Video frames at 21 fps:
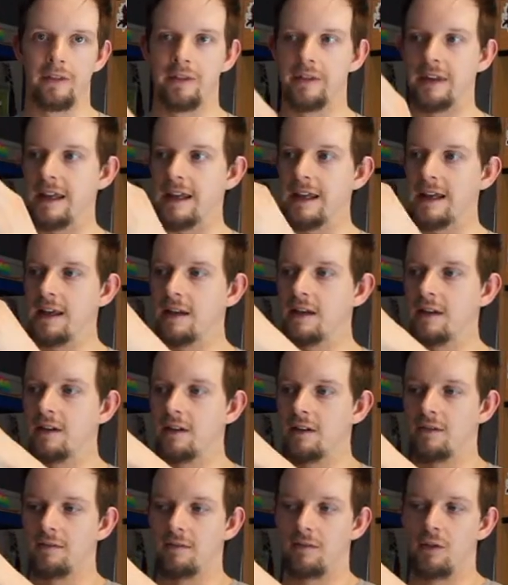the
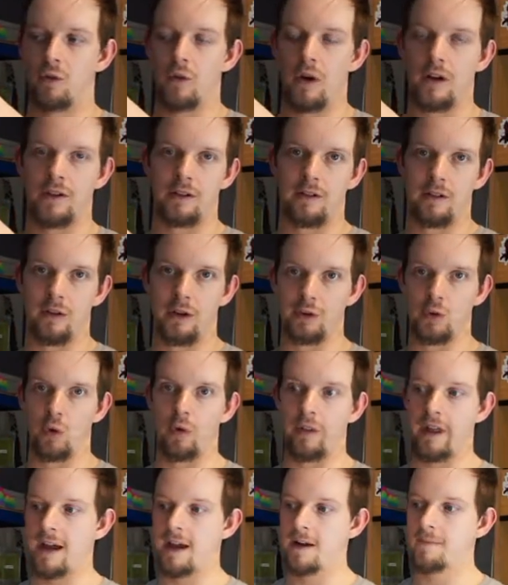question, it's
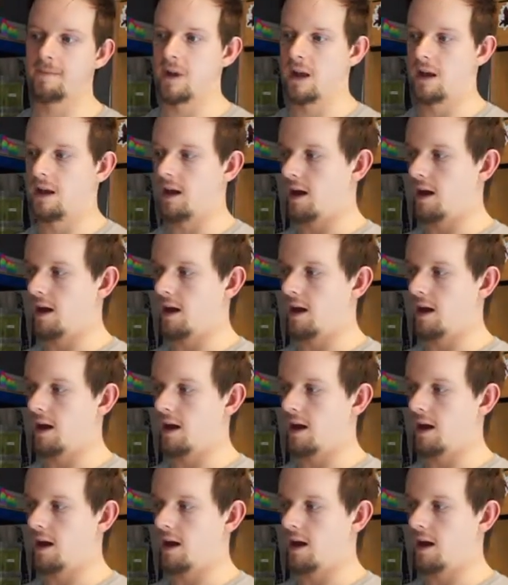all there.